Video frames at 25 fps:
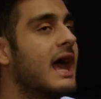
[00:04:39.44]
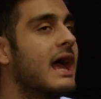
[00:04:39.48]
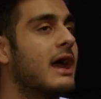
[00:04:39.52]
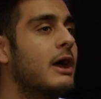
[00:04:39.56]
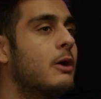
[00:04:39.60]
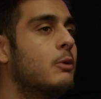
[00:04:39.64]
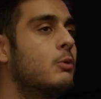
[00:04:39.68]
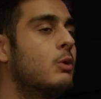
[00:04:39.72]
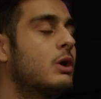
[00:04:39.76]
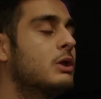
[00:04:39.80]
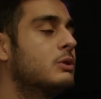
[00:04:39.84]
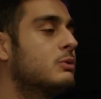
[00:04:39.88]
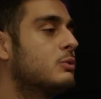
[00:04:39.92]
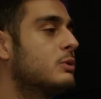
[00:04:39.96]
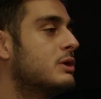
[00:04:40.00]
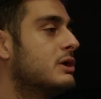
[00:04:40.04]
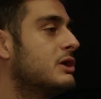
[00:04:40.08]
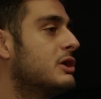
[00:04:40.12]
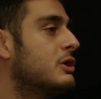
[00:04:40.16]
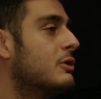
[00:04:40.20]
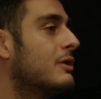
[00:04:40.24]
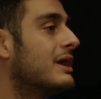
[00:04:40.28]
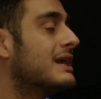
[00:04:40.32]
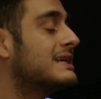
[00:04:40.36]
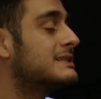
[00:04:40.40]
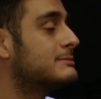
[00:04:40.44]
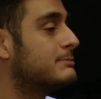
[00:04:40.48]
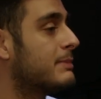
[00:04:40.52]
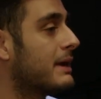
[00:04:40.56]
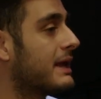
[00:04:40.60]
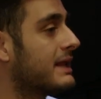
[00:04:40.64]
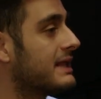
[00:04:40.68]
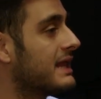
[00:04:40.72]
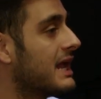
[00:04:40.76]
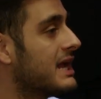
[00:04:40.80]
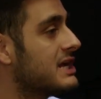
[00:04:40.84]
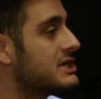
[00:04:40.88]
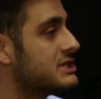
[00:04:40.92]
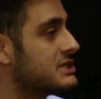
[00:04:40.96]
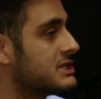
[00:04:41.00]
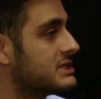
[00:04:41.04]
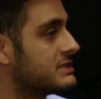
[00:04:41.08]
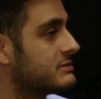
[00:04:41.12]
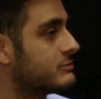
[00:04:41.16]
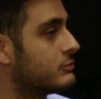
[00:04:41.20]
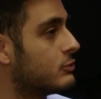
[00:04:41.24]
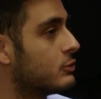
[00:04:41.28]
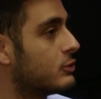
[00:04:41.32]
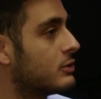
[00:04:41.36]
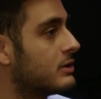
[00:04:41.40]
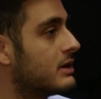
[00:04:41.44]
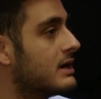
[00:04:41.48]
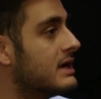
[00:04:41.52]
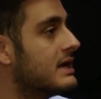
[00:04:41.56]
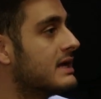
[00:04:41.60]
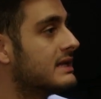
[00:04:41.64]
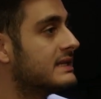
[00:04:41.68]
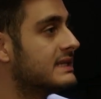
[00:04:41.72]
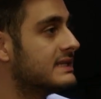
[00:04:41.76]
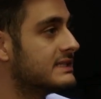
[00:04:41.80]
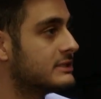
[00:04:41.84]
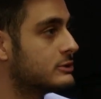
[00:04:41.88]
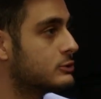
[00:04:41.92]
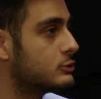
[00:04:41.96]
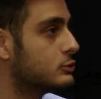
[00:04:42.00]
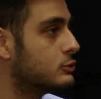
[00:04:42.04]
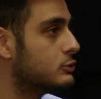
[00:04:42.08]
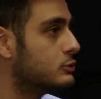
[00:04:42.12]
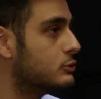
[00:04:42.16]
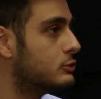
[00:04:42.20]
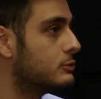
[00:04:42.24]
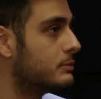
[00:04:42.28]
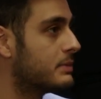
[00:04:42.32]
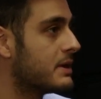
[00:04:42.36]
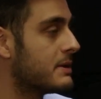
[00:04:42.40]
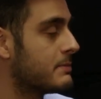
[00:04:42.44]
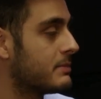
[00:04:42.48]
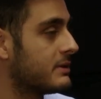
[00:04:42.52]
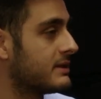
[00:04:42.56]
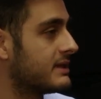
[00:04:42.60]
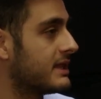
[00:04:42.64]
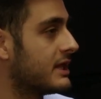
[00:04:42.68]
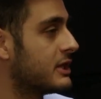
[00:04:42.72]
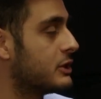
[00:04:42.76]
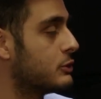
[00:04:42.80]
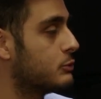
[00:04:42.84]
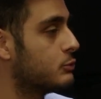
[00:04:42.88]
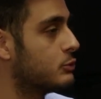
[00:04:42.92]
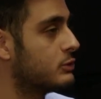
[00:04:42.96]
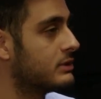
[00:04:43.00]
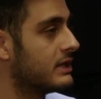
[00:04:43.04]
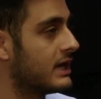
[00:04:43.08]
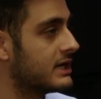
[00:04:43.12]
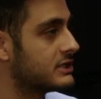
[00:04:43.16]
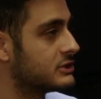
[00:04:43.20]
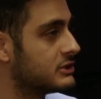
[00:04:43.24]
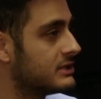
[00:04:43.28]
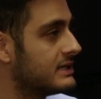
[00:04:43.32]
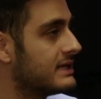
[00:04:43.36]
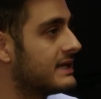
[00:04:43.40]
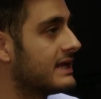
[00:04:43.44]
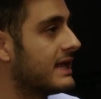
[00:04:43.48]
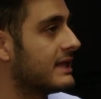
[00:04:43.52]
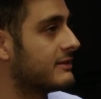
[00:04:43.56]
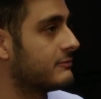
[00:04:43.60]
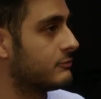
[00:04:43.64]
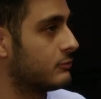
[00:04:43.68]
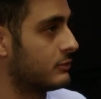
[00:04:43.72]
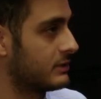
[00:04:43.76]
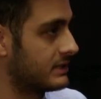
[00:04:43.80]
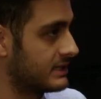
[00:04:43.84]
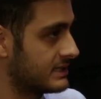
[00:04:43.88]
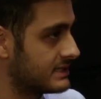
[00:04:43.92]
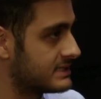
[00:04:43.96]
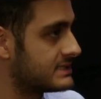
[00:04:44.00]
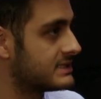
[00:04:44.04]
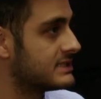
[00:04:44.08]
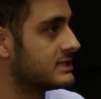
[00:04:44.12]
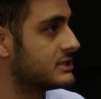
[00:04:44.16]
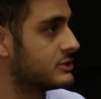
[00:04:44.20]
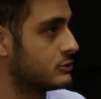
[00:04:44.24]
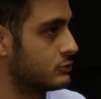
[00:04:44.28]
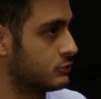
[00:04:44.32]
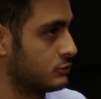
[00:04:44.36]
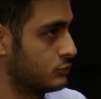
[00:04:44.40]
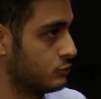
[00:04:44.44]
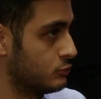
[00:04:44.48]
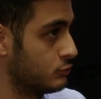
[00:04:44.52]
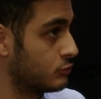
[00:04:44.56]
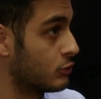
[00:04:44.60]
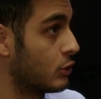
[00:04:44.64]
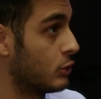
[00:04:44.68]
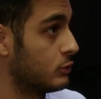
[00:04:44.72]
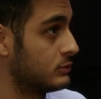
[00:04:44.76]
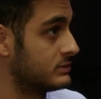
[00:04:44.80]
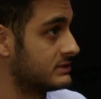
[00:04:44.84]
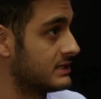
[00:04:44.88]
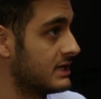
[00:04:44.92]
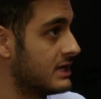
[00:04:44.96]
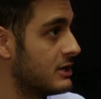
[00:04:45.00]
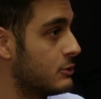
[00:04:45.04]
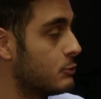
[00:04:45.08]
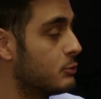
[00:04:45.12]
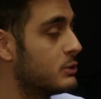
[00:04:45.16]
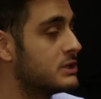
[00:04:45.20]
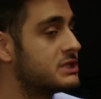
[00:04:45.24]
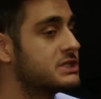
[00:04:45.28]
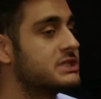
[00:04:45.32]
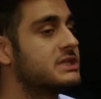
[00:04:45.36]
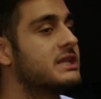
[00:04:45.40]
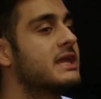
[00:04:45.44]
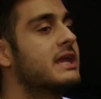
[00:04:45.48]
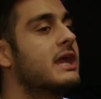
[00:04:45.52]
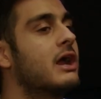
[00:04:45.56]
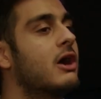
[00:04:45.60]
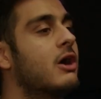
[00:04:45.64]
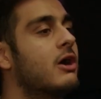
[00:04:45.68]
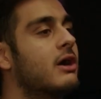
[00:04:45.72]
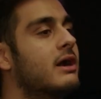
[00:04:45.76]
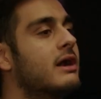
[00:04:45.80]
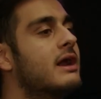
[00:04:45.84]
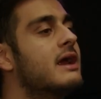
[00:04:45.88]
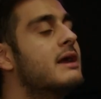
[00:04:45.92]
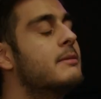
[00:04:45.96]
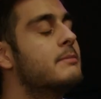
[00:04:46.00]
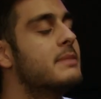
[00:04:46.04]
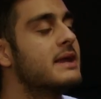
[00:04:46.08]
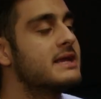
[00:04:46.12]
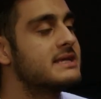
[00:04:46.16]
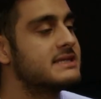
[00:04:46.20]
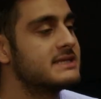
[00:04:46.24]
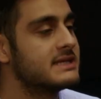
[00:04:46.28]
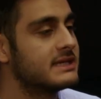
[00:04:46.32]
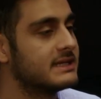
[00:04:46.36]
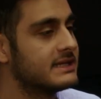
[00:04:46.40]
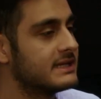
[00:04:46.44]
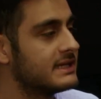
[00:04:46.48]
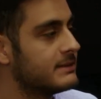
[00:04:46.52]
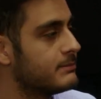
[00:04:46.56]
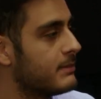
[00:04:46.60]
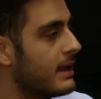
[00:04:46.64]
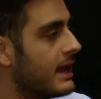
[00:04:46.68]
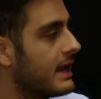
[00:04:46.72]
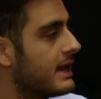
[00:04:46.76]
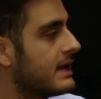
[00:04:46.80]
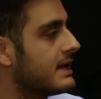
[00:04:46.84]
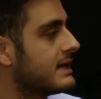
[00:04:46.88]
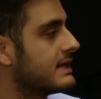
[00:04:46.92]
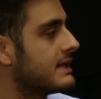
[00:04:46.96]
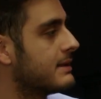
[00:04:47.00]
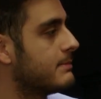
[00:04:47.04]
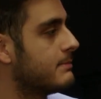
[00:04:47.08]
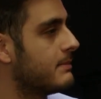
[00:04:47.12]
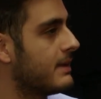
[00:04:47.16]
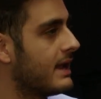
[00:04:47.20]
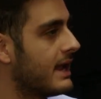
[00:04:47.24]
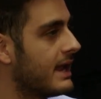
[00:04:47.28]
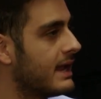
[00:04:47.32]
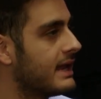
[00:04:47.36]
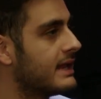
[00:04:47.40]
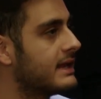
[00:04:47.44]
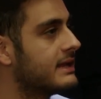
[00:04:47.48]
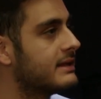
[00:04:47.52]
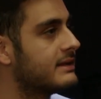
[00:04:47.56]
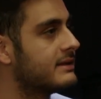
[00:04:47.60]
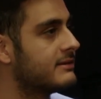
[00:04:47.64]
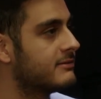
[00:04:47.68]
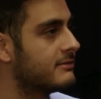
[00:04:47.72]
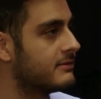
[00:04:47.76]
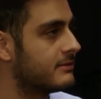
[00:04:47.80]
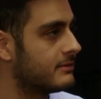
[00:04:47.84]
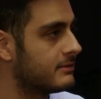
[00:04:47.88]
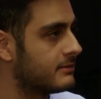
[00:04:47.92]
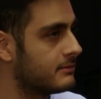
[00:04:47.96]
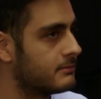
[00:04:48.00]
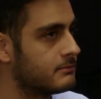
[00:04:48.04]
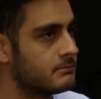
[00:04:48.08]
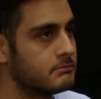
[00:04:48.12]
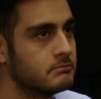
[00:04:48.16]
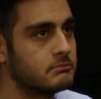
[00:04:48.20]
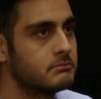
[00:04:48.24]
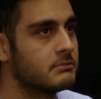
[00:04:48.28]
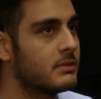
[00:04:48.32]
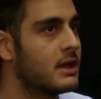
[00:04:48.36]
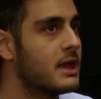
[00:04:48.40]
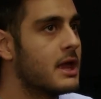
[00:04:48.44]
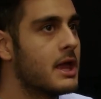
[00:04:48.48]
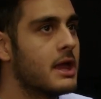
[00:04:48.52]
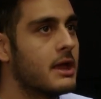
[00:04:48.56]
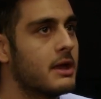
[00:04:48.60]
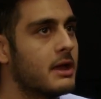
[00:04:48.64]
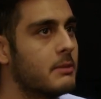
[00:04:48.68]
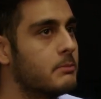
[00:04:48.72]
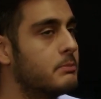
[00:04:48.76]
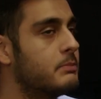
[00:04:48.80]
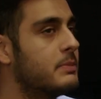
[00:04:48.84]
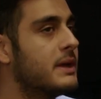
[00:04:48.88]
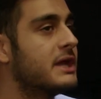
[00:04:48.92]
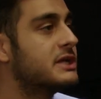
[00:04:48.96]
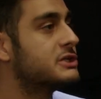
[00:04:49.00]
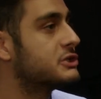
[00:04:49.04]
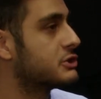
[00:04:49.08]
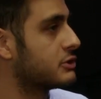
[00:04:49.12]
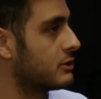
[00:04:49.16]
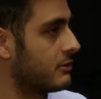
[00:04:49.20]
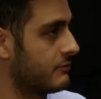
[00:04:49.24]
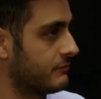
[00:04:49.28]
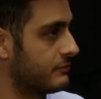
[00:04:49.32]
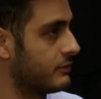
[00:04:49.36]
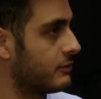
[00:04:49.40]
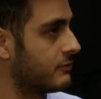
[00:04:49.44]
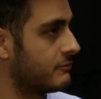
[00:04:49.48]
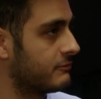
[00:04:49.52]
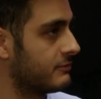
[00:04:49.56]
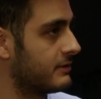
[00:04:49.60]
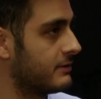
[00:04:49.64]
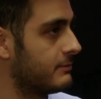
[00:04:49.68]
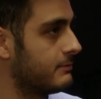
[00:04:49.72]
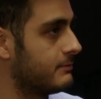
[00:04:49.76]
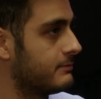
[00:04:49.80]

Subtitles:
what were your expectations for these two people that you would actually get for these two roles, which they are basically making the main picture of your film?